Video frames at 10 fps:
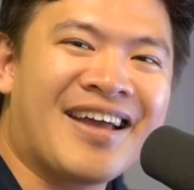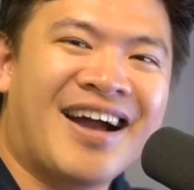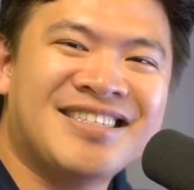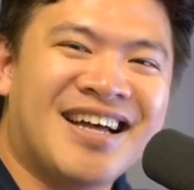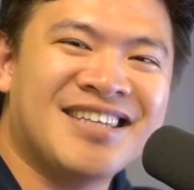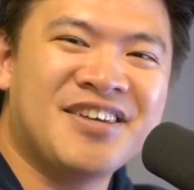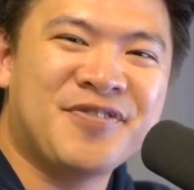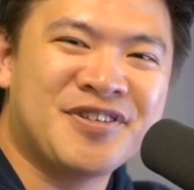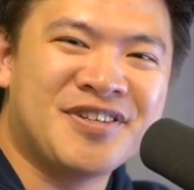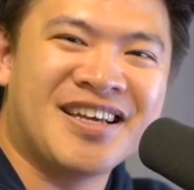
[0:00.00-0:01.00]
And guys, that's it for
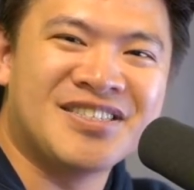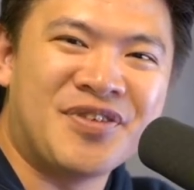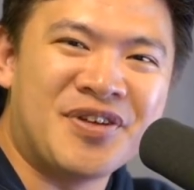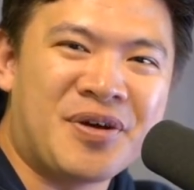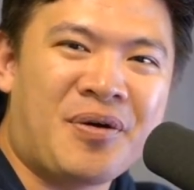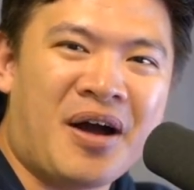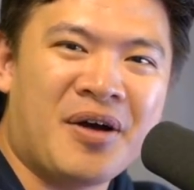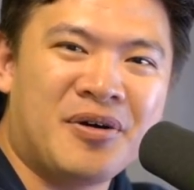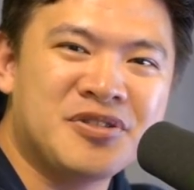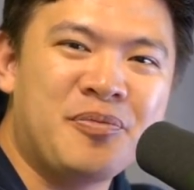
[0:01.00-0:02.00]
today's video. I'll
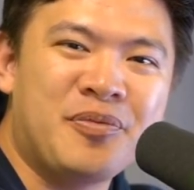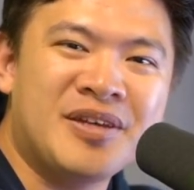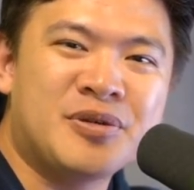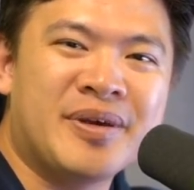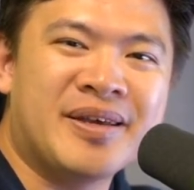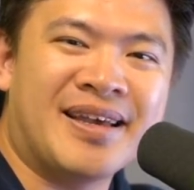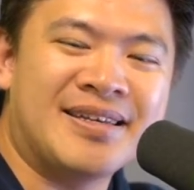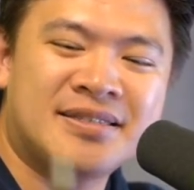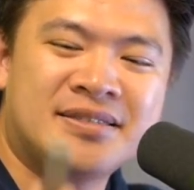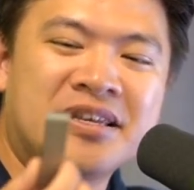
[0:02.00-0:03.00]
also be doing a
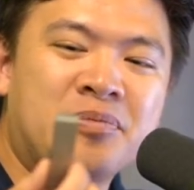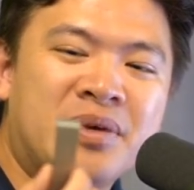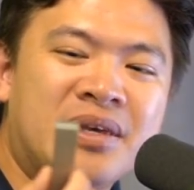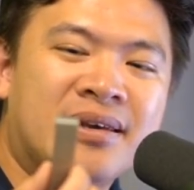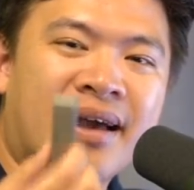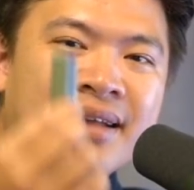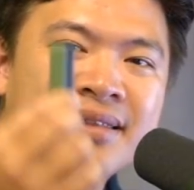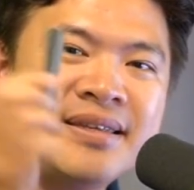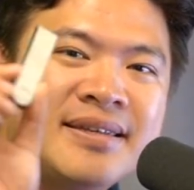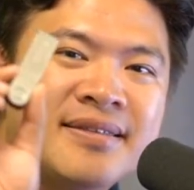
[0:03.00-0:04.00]
sneak peek at
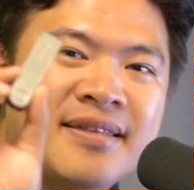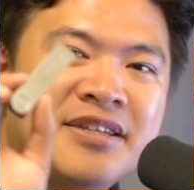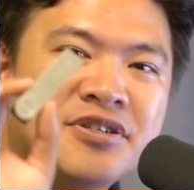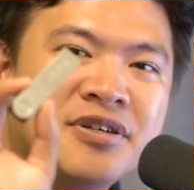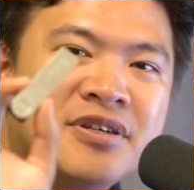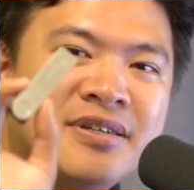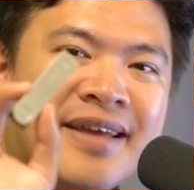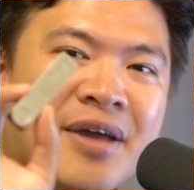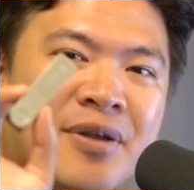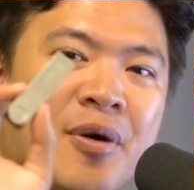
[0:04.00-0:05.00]
the Ledger
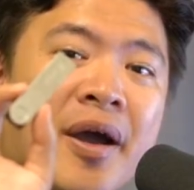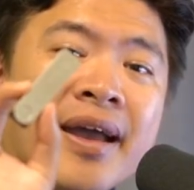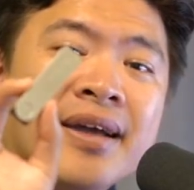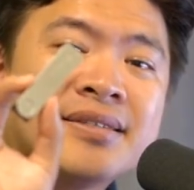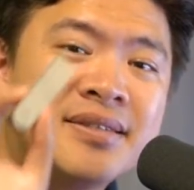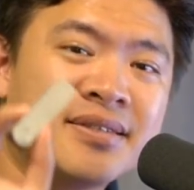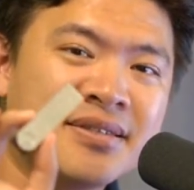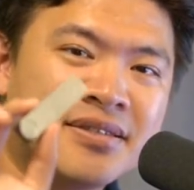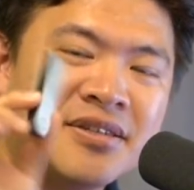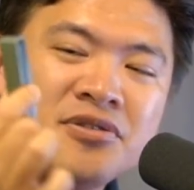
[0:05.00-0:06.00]
Nano X. This is
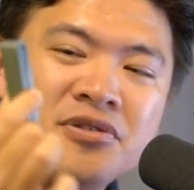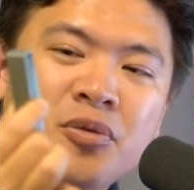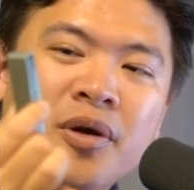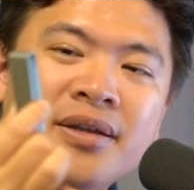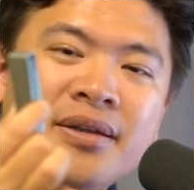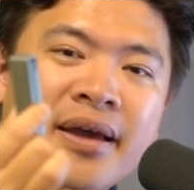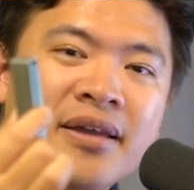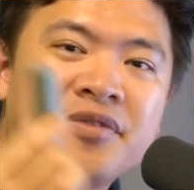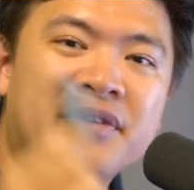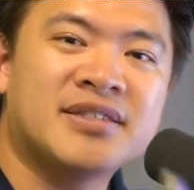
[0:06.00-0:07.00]
the new one. And
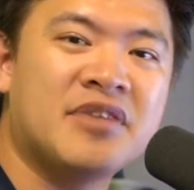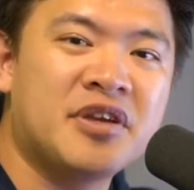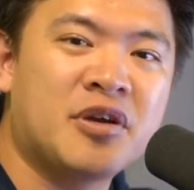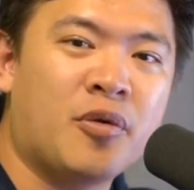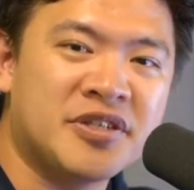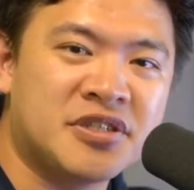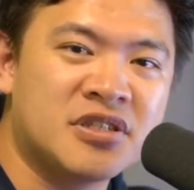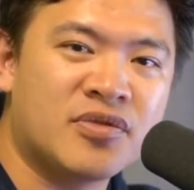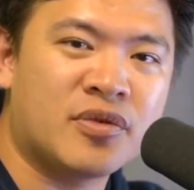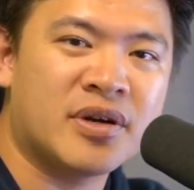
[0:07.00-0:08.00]
if you guys have any questions
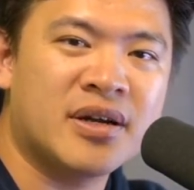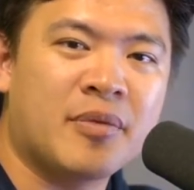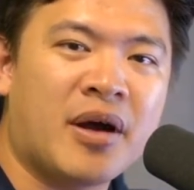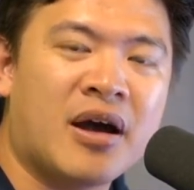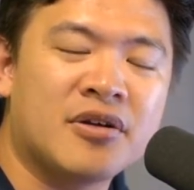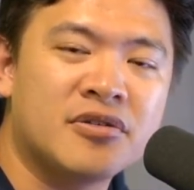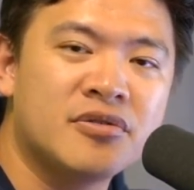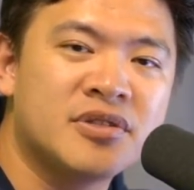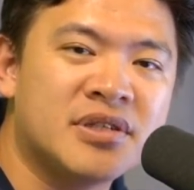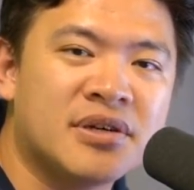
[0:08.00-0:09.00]
for it about how to
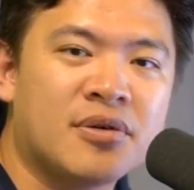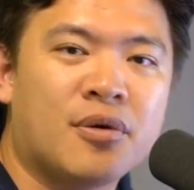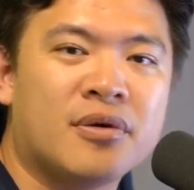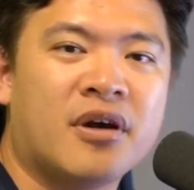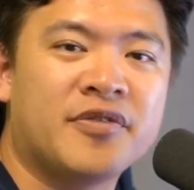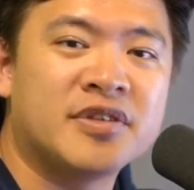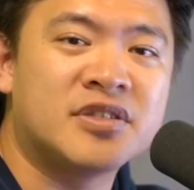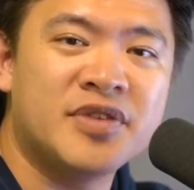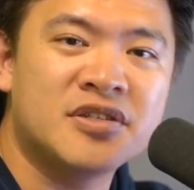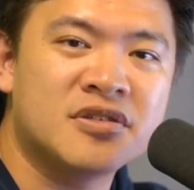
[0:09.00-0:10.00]
use it or of its
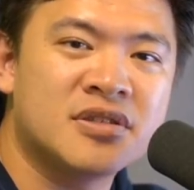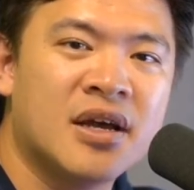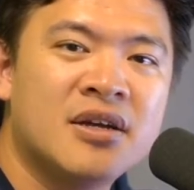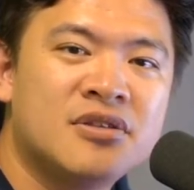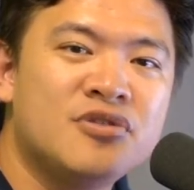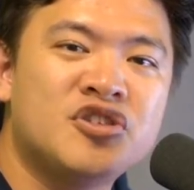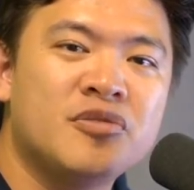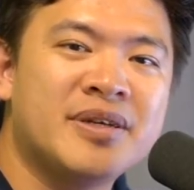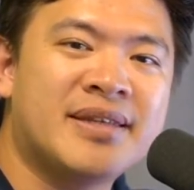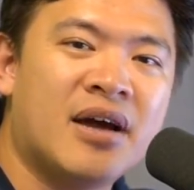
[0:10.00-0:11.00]
features, do shoot
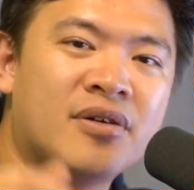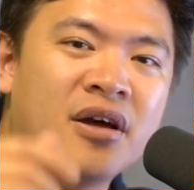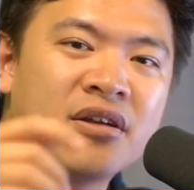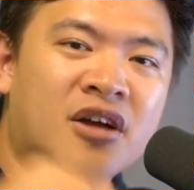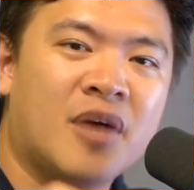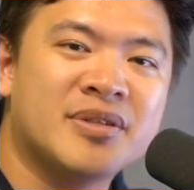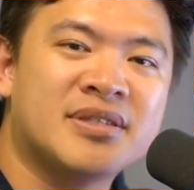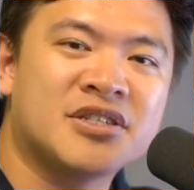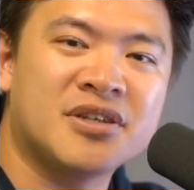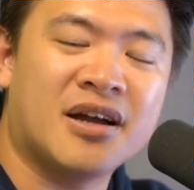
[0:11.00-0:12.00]
me down on the comment
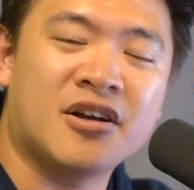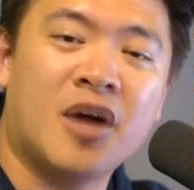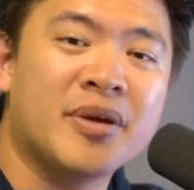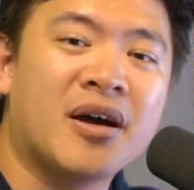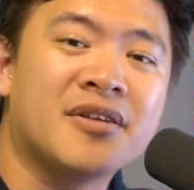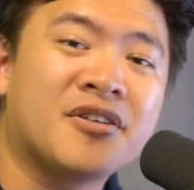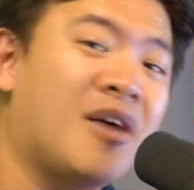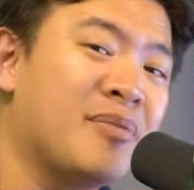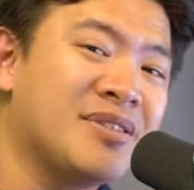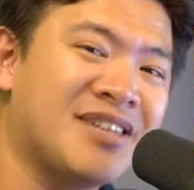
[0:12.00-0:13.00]
section, a comment on the
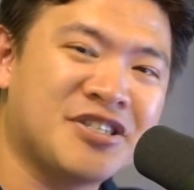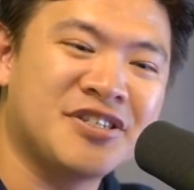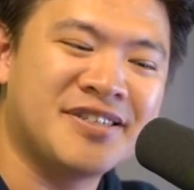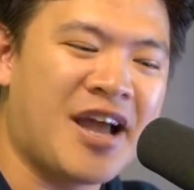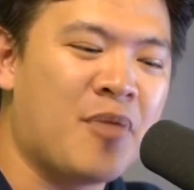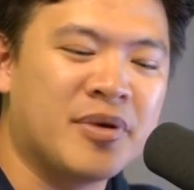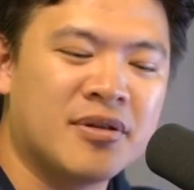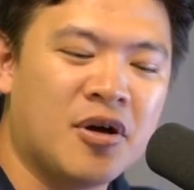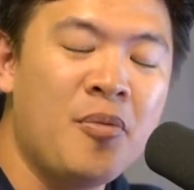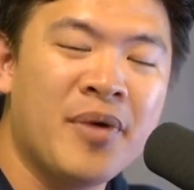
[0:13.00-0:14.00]
comment section down
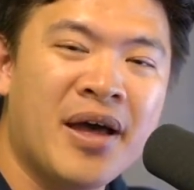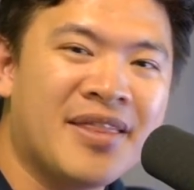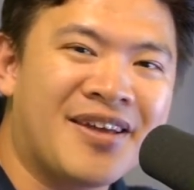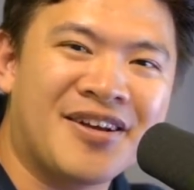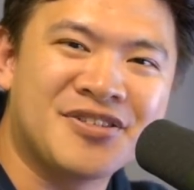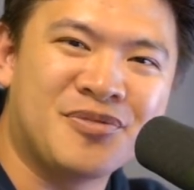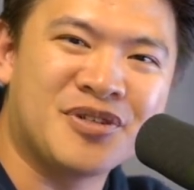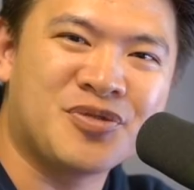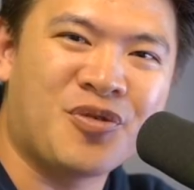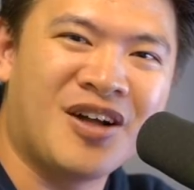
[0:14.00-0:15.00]
below. Thank you guys so much
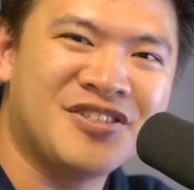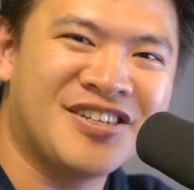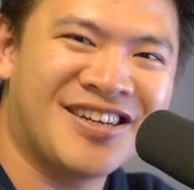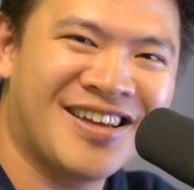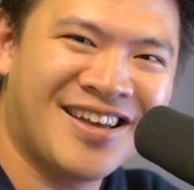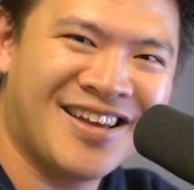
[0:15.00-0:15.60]
for watching.